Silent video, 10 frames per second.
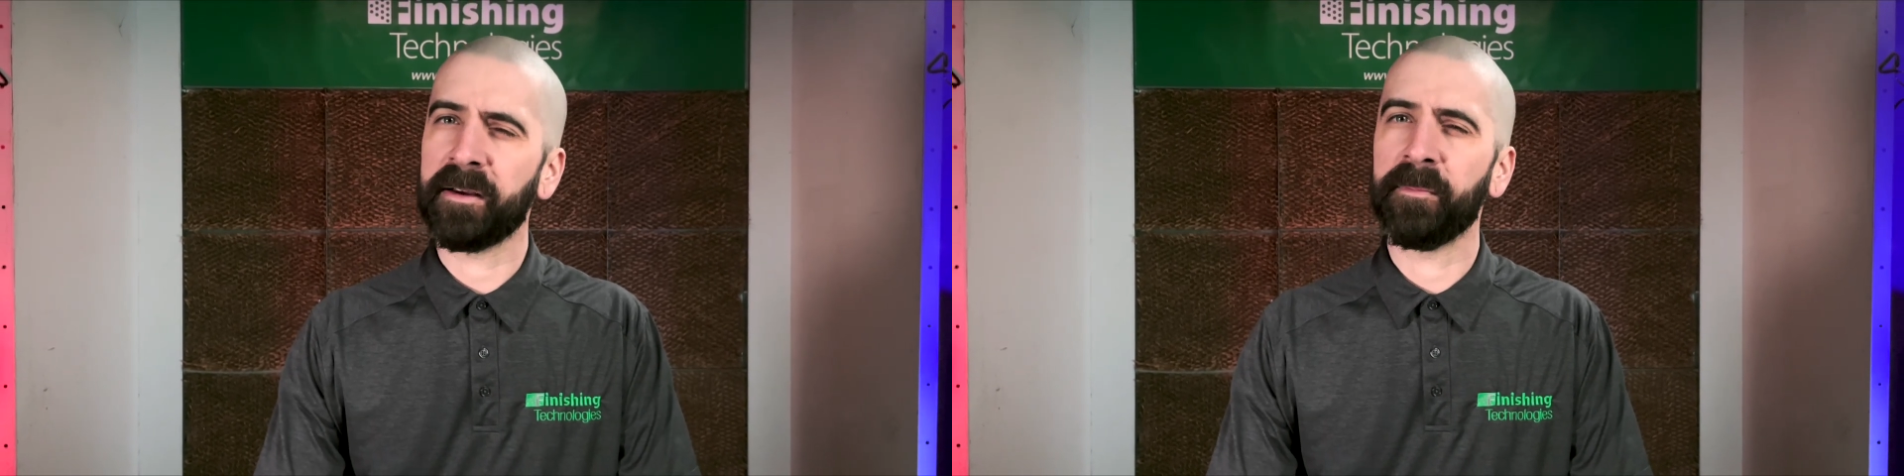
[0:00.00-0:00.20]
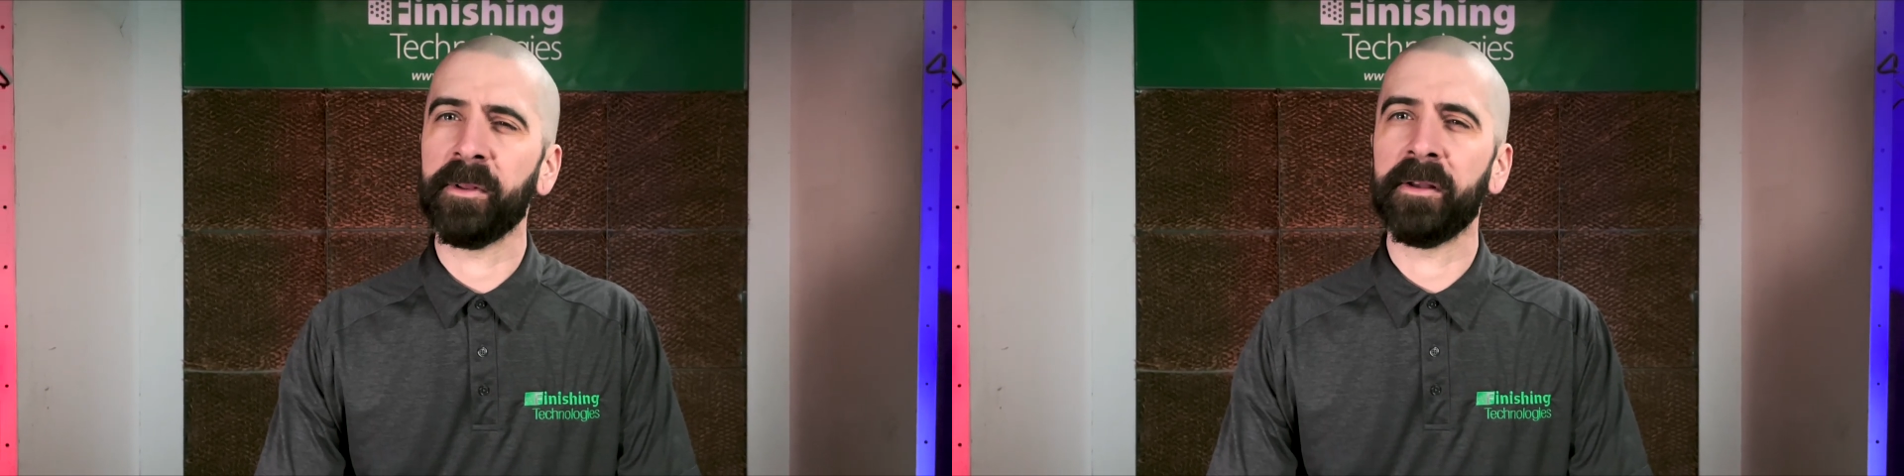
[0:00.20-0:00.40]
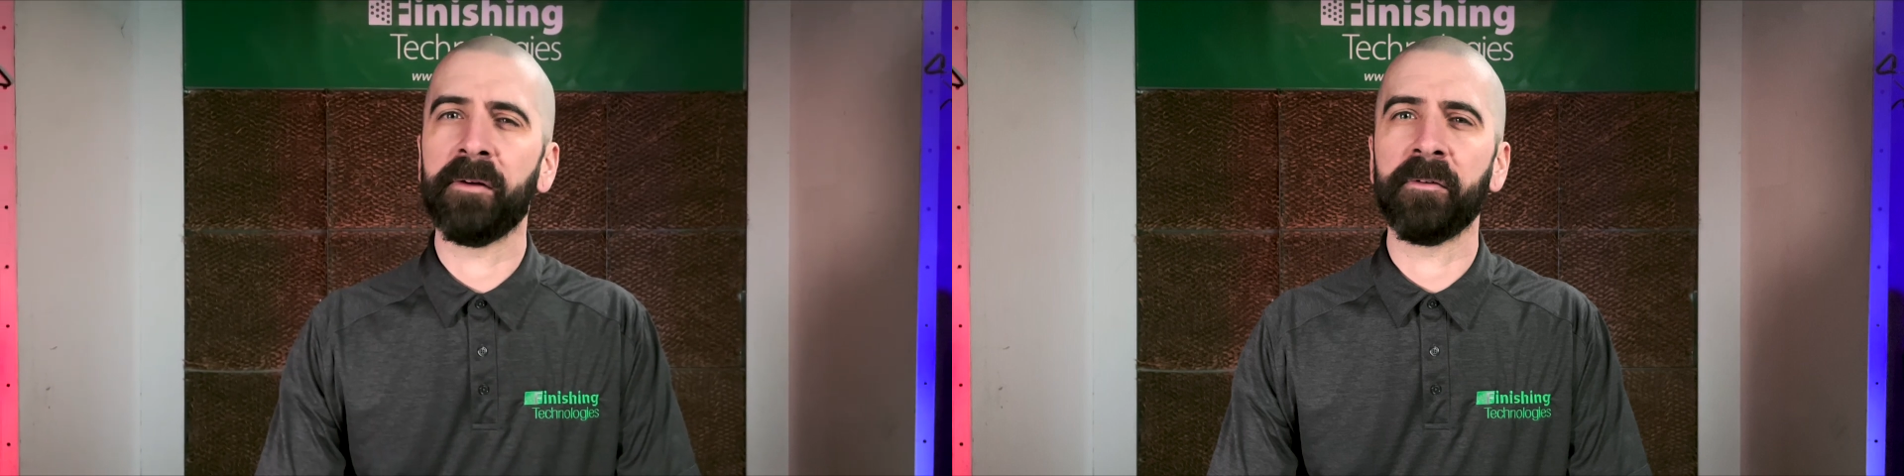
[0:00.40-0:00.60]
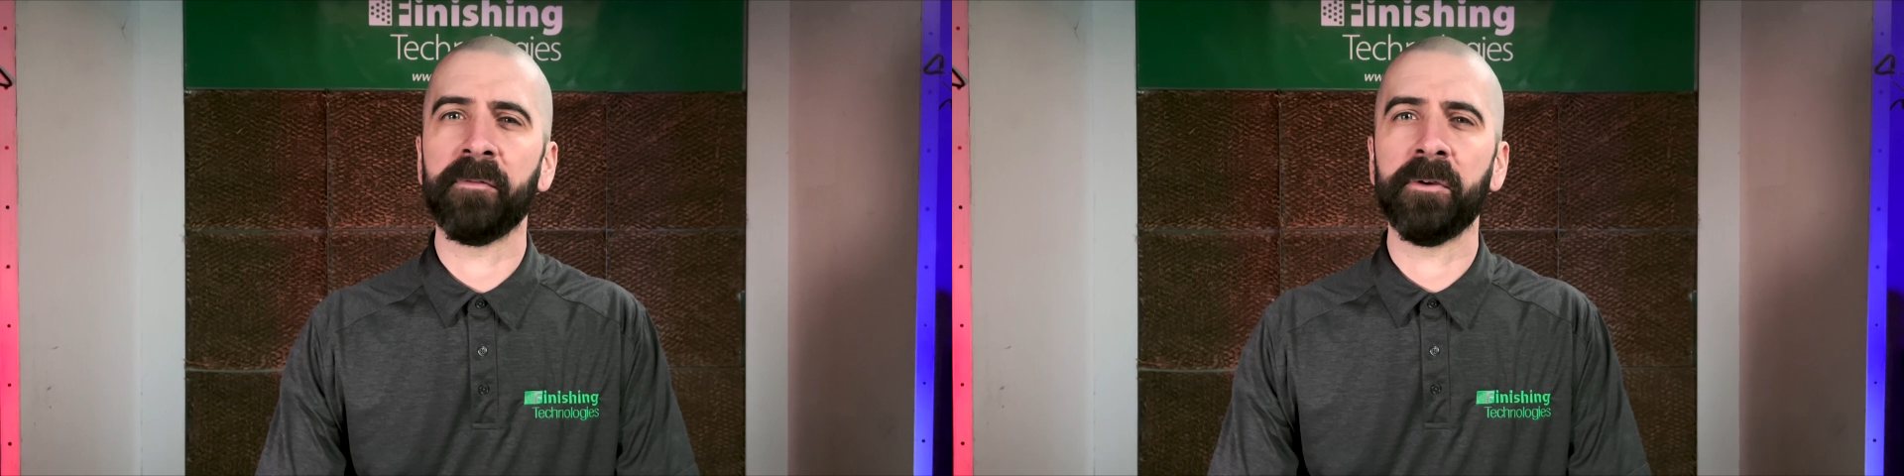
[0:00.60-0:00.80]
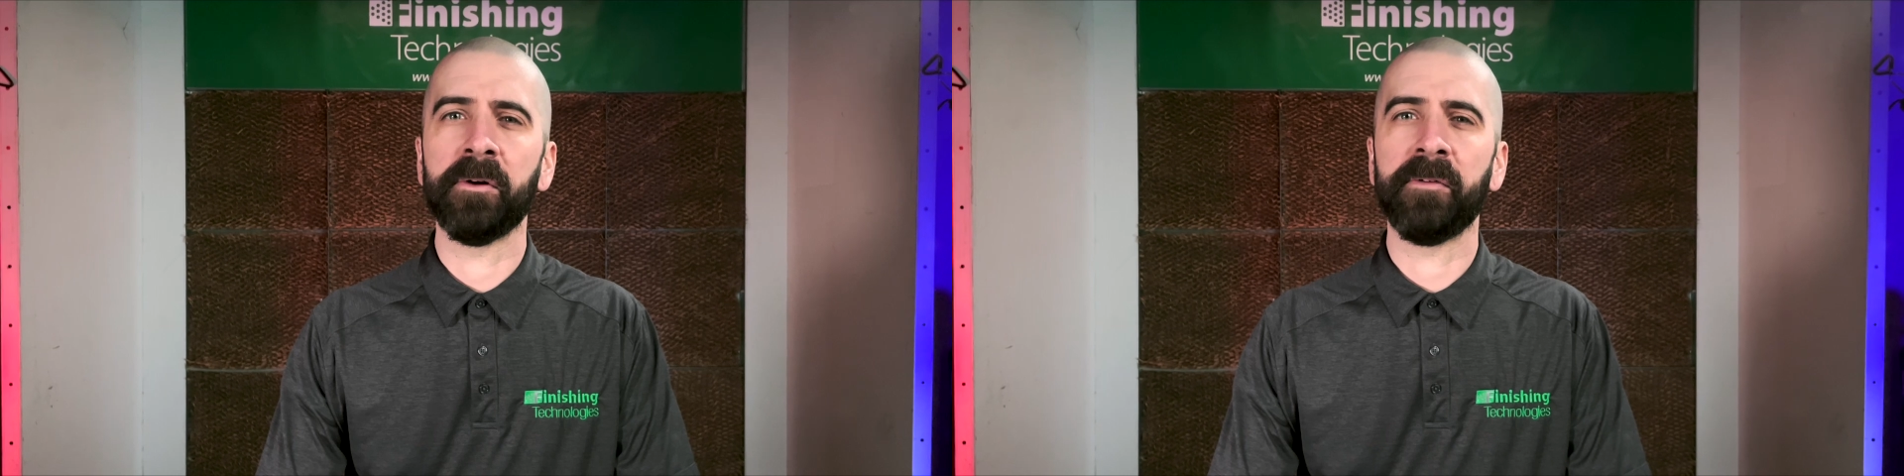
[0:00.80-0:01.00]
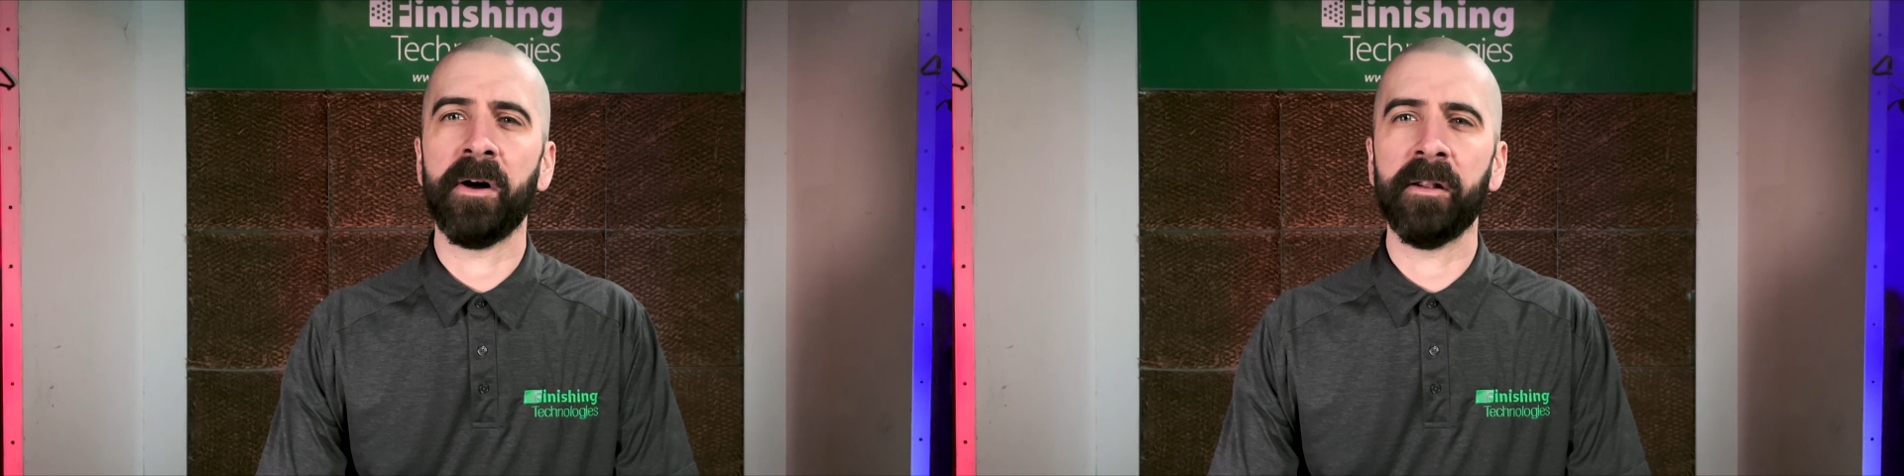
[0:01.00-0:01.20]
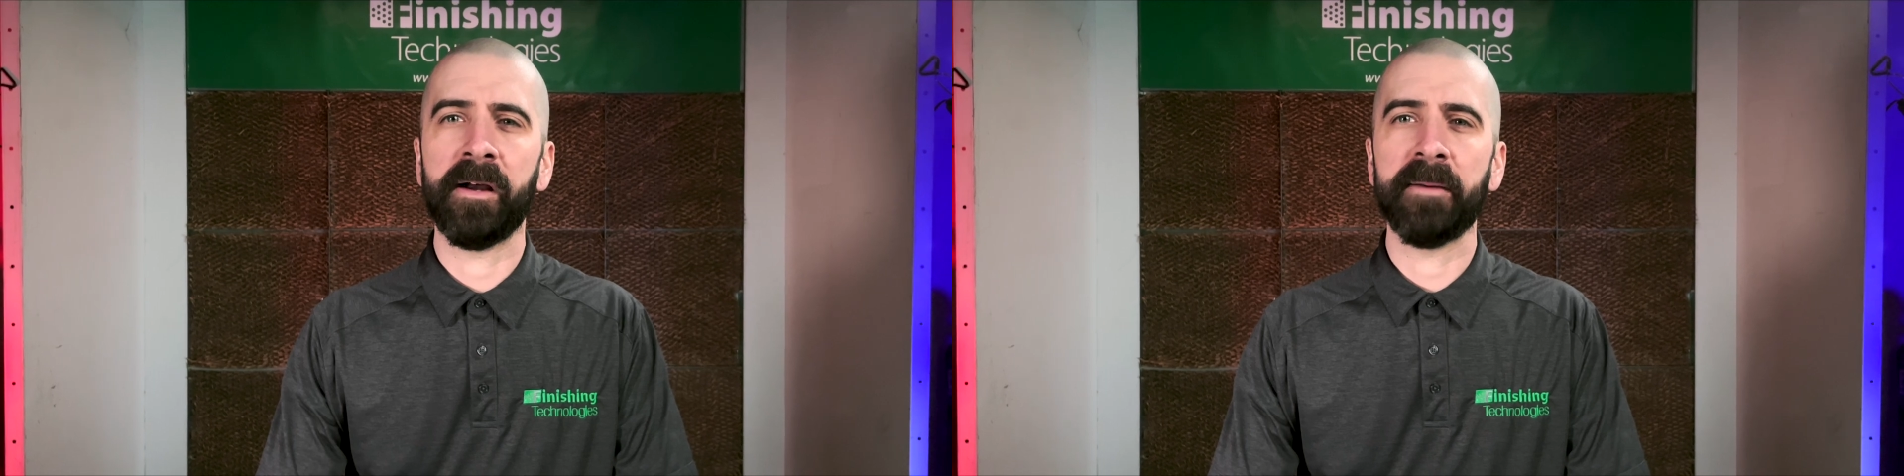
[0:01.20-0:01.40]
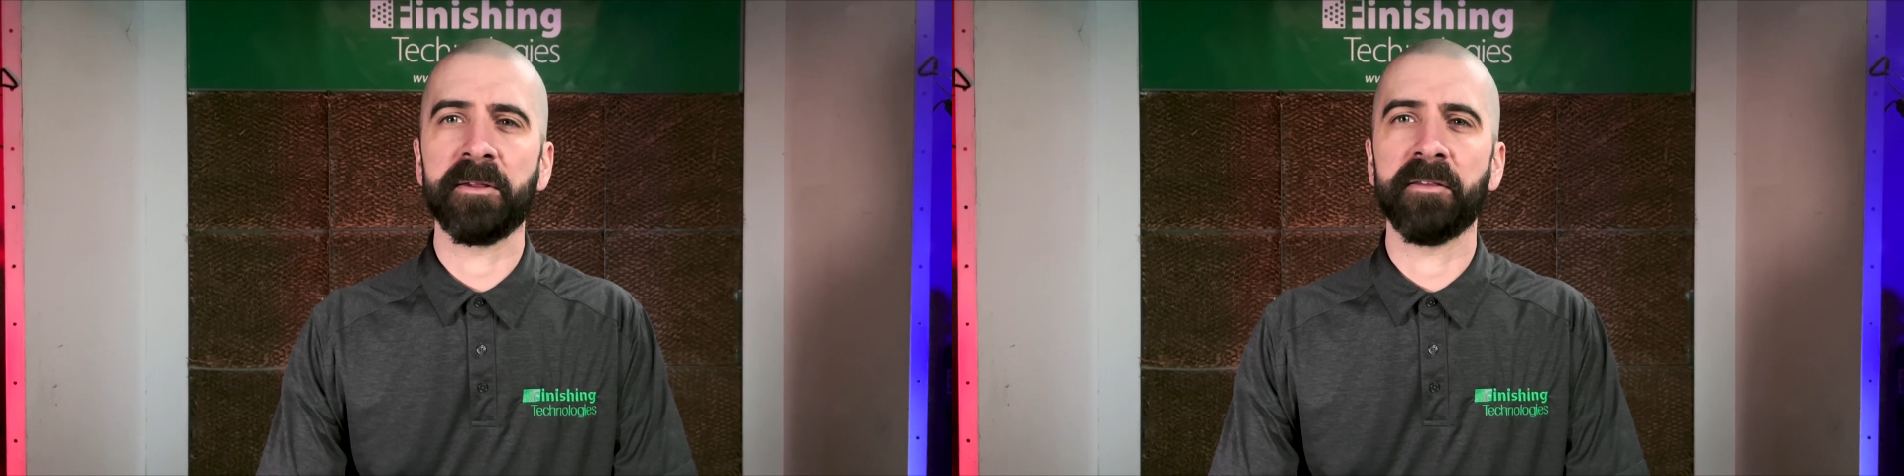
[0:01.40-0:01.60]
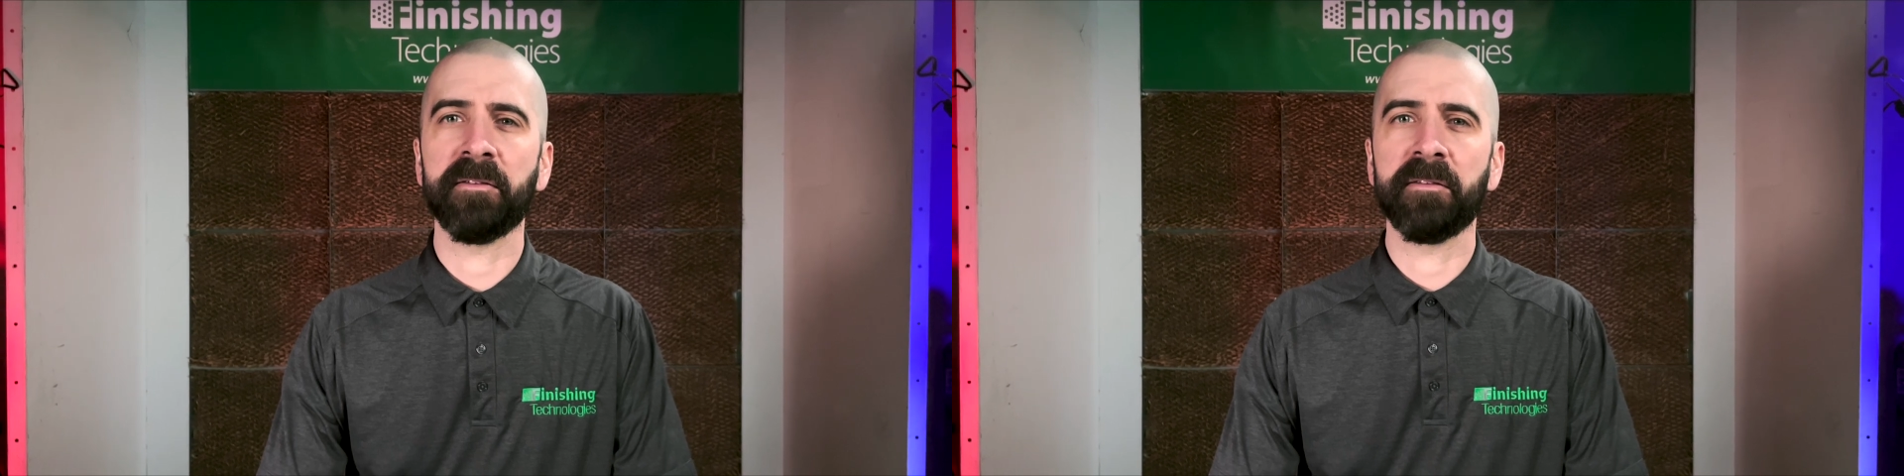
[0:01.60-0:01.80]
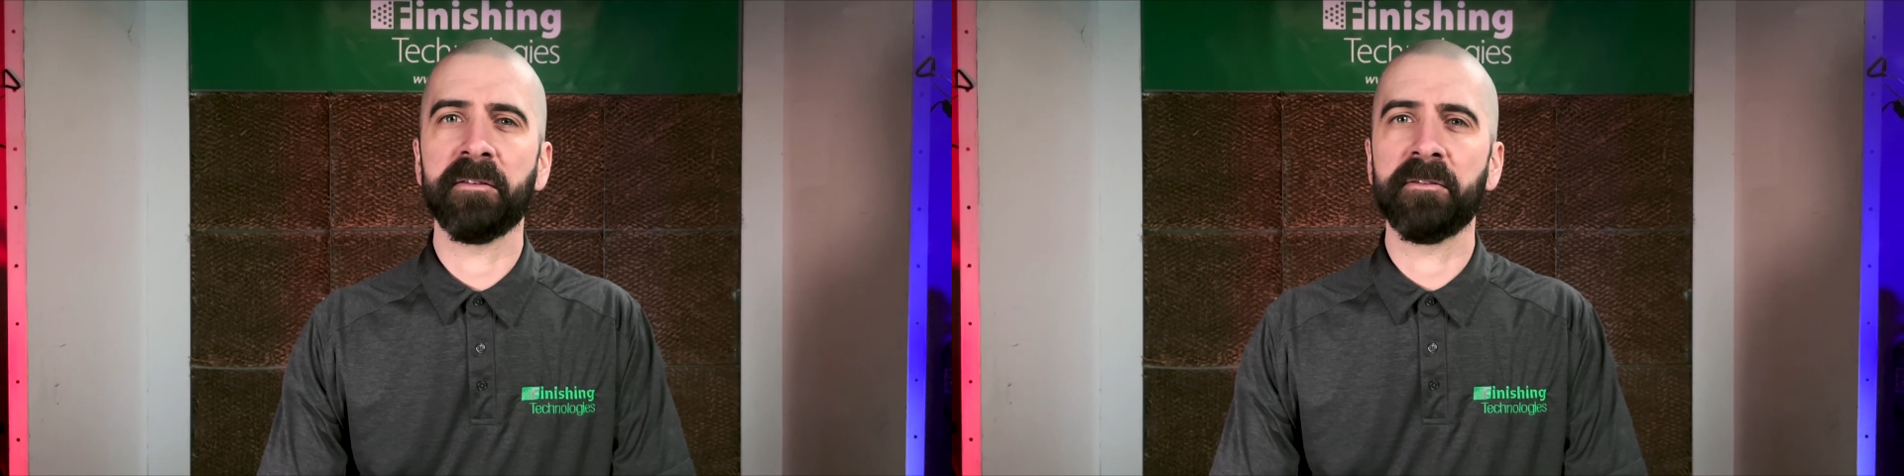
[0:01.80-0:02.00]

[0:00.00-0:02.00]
complete overview of all options,